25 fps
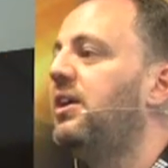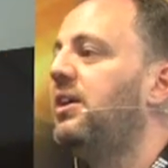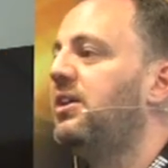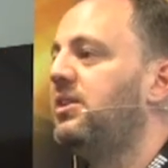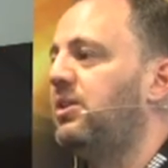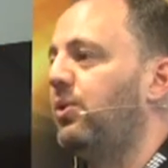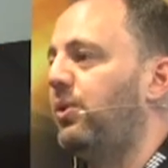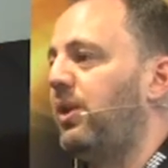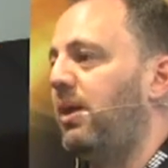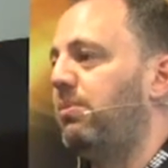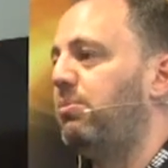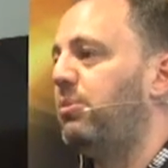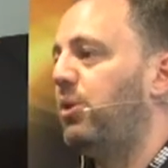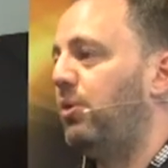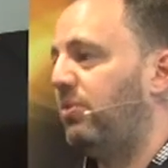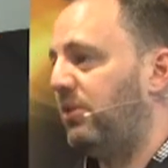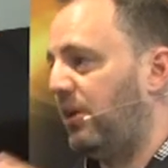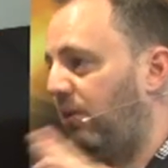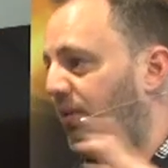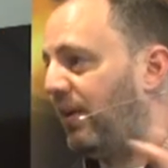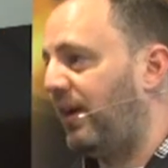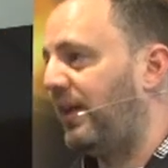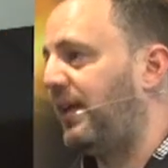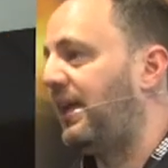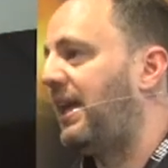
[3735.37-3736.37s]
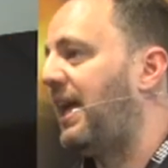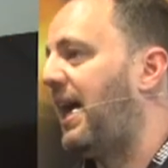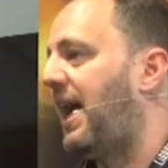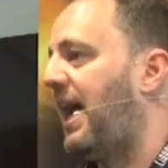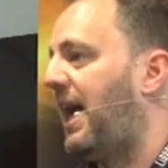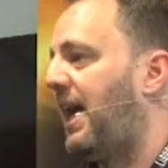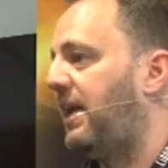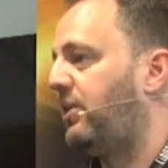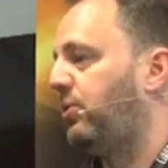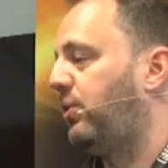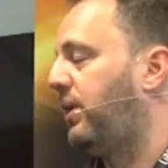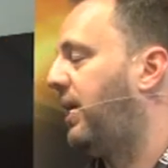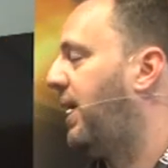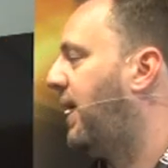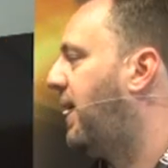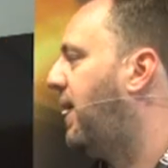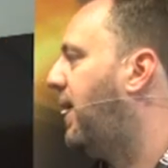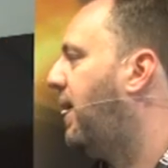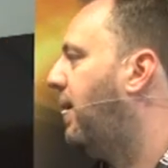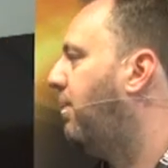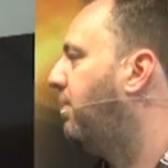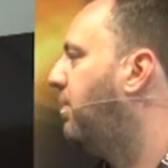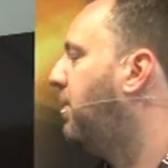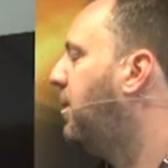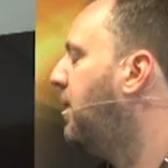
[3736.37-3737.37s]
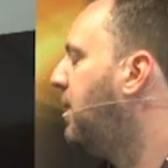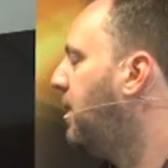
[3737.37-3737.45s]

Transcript: So when they're moving around in CAD or CAM